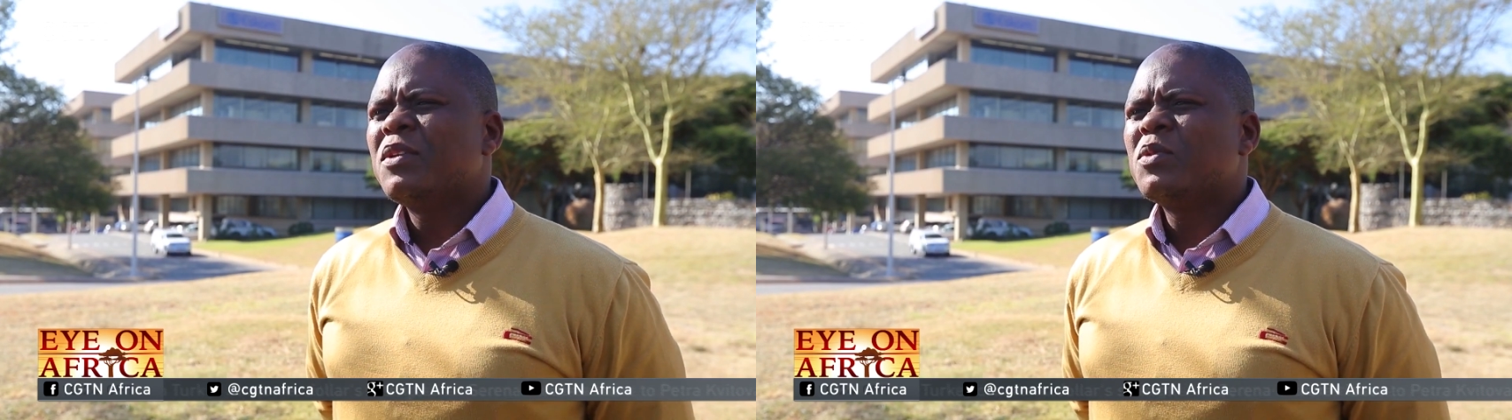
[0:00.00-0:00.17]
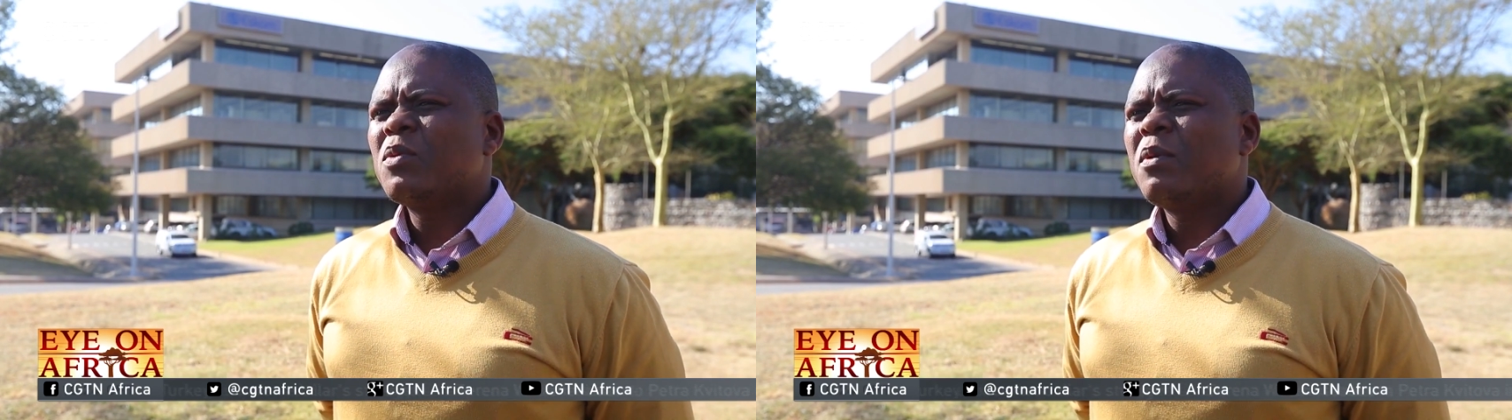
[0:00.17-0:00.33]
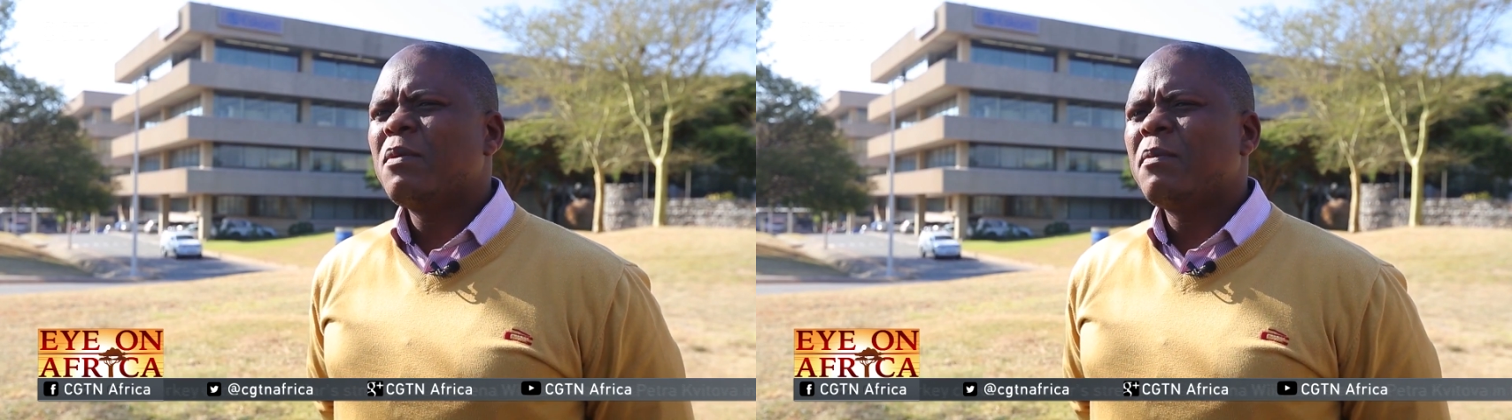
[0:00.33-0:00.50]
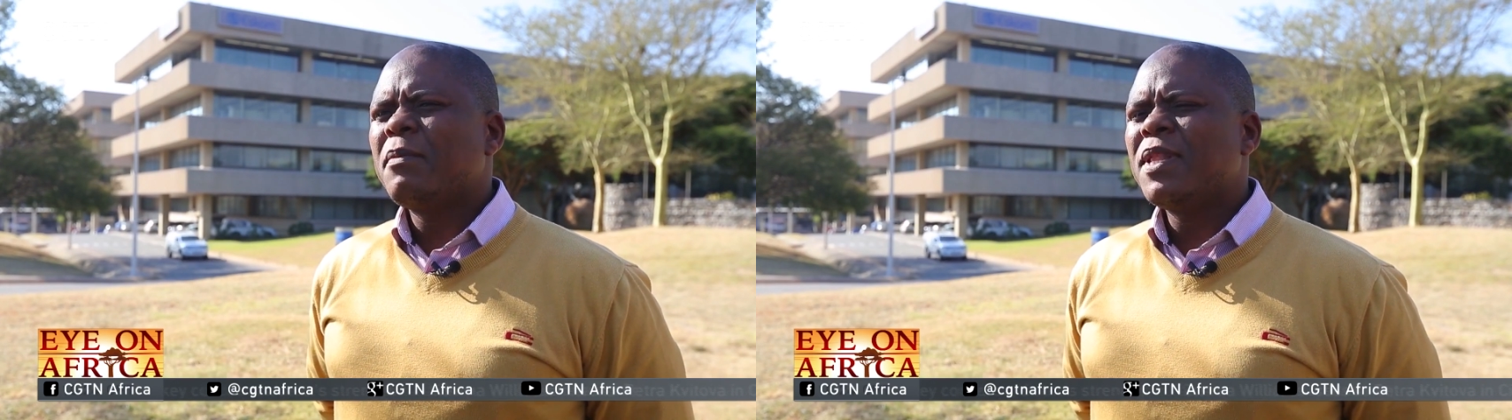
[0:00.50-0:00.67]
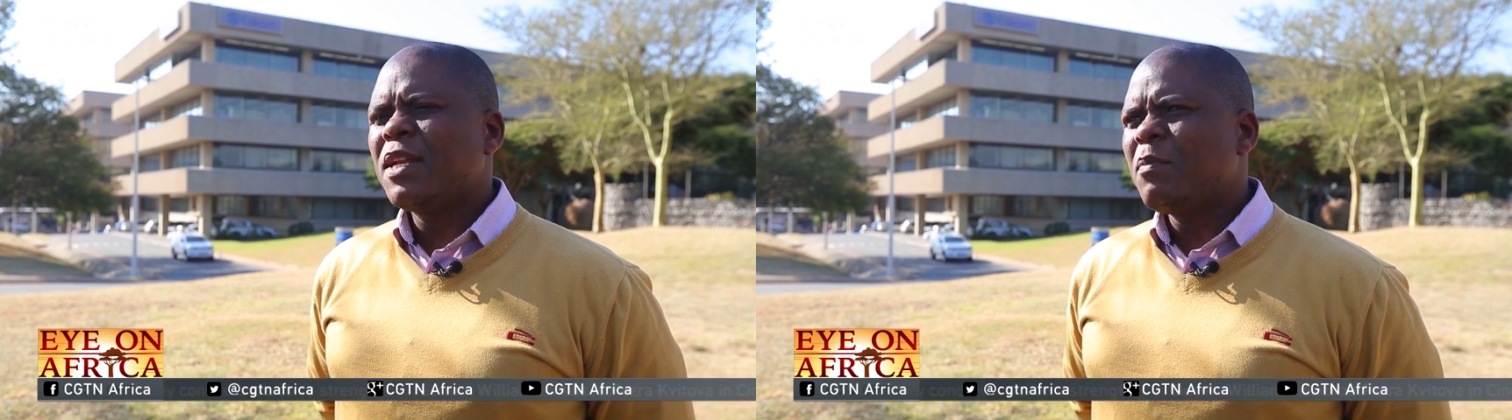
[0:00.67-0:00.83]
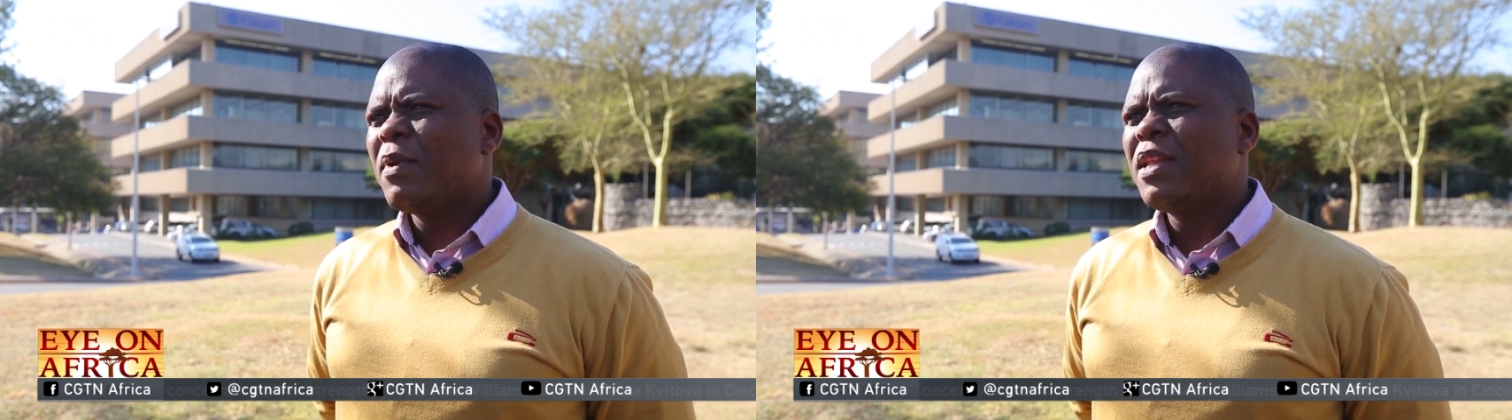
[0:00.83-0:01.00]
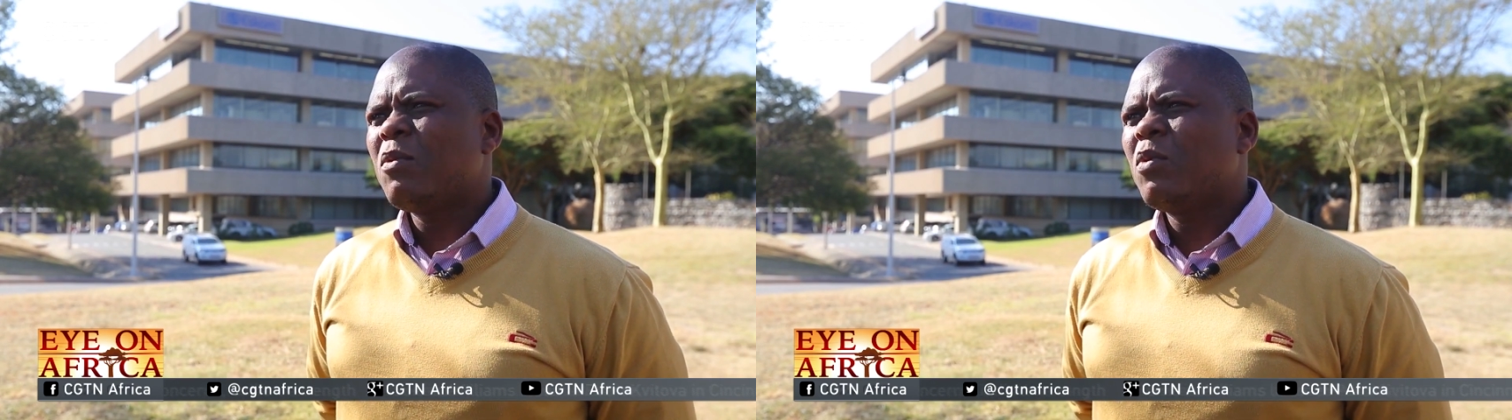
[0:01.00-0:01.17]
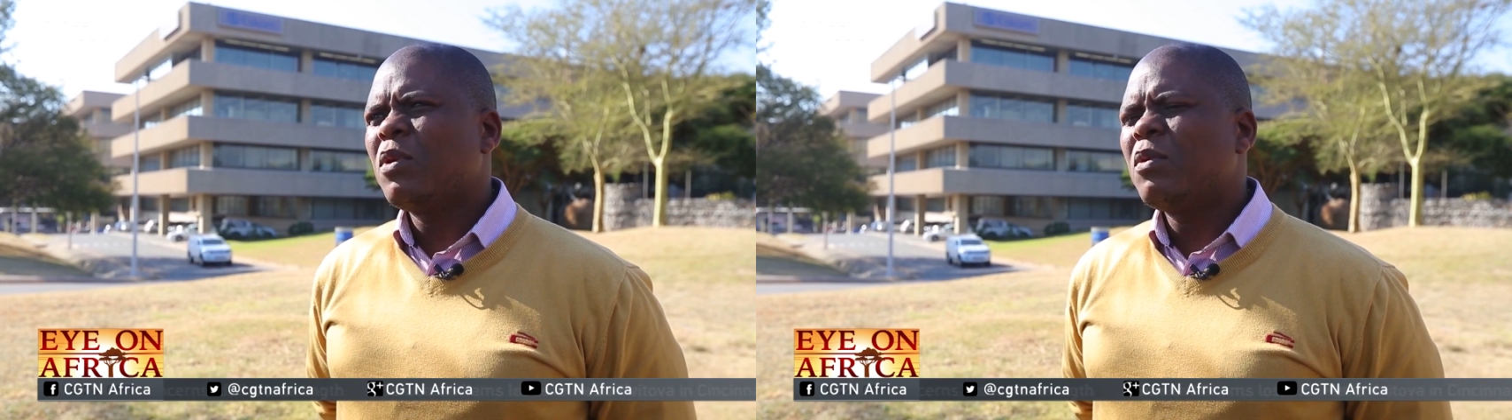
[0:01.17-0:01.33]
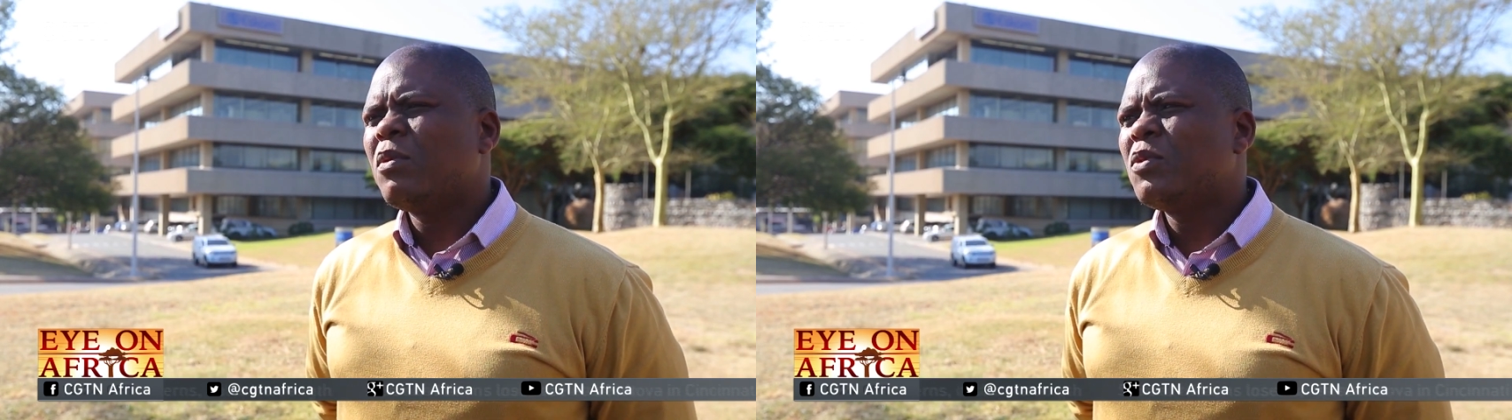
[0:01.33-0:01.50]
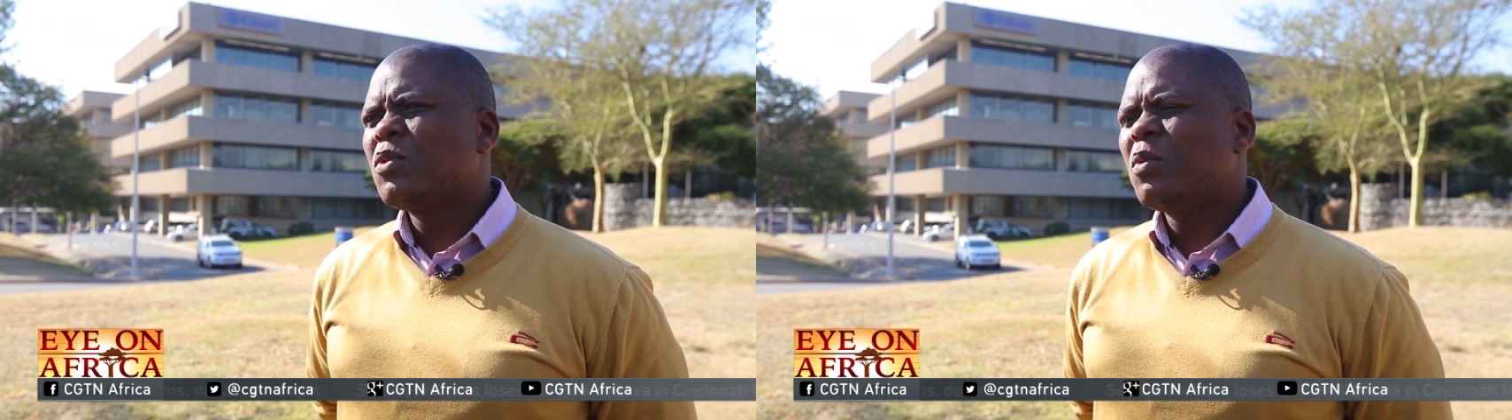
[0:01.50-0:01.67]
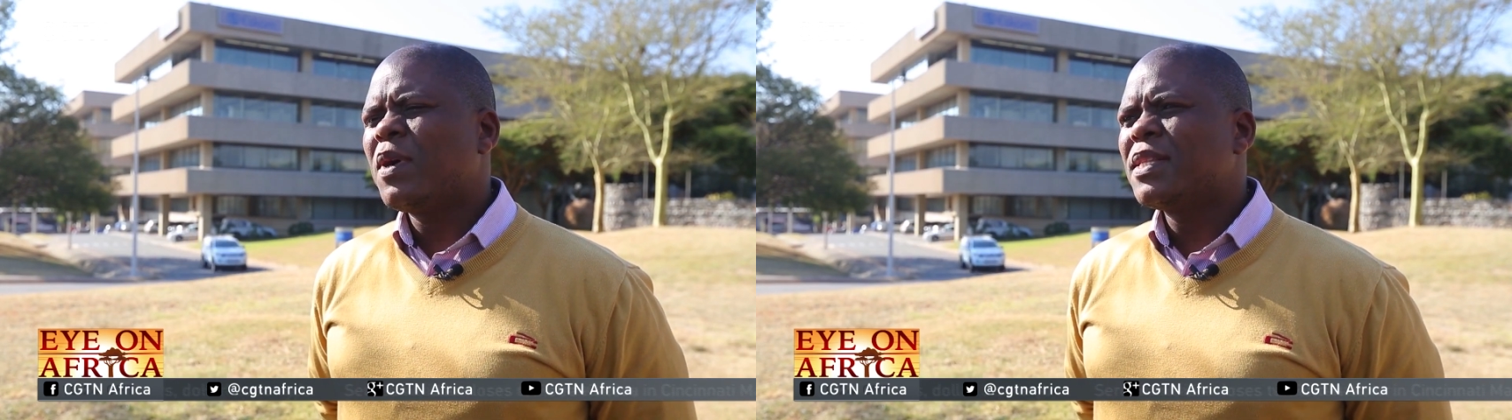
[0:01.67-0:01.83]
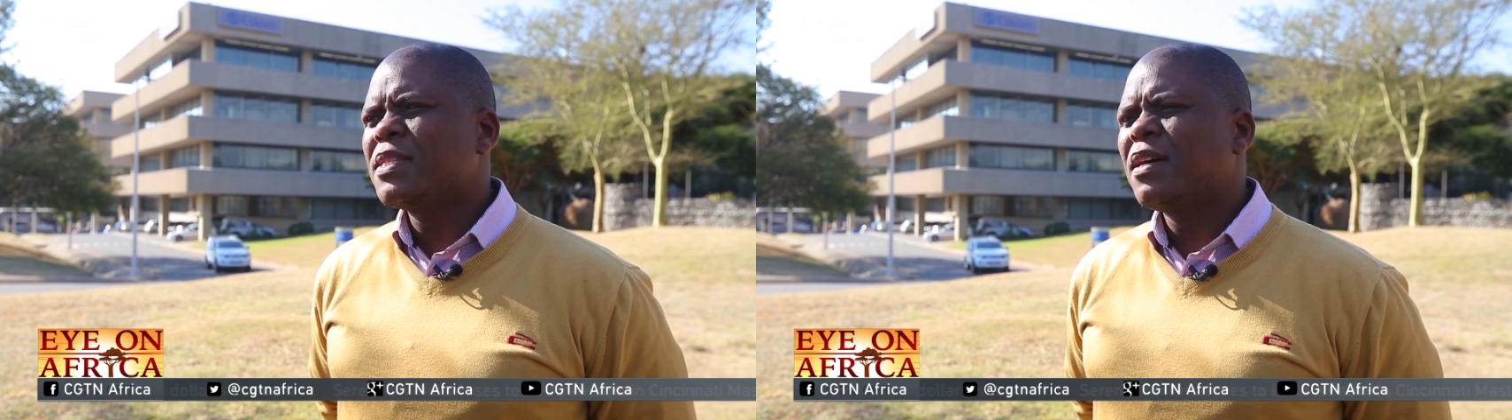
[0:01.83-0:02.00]
so that money will go
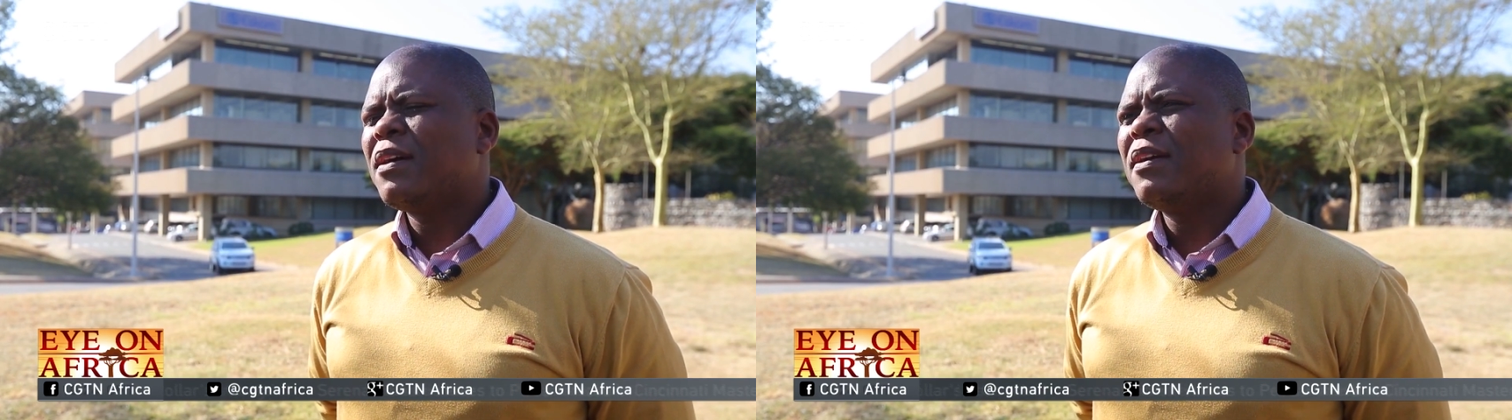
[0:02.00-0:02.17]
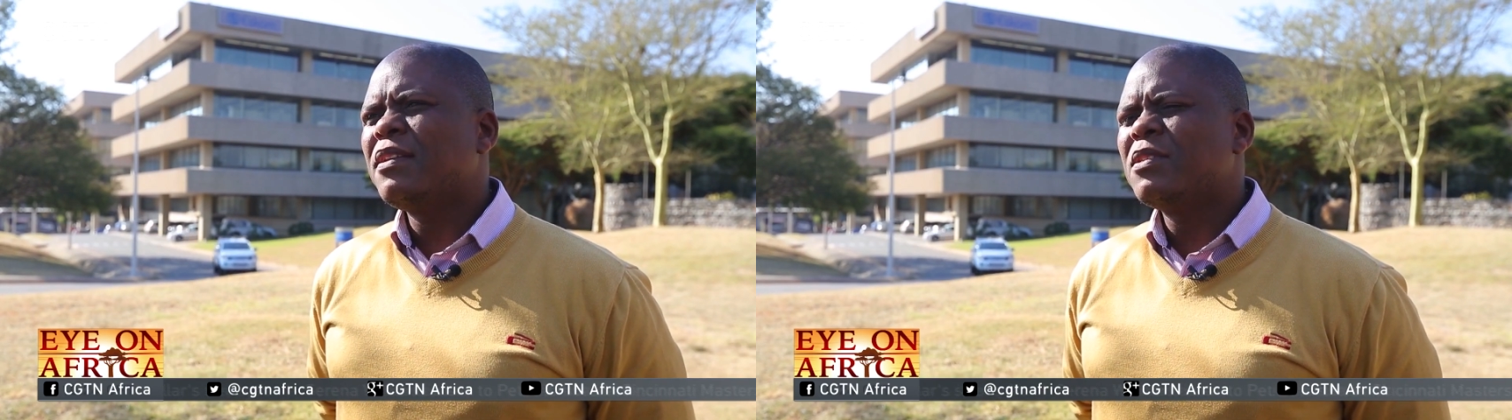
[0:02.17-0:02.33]
towards uh,